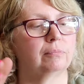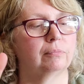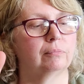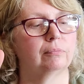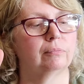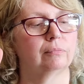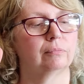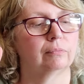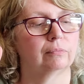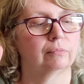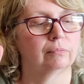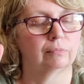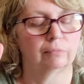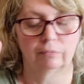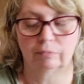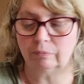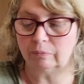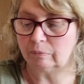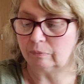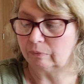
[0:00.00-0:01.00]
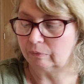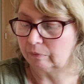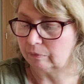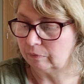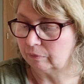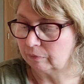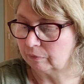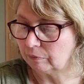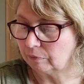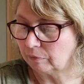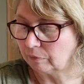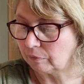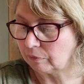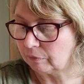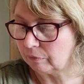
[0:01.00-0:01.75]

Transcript: Nothing is said.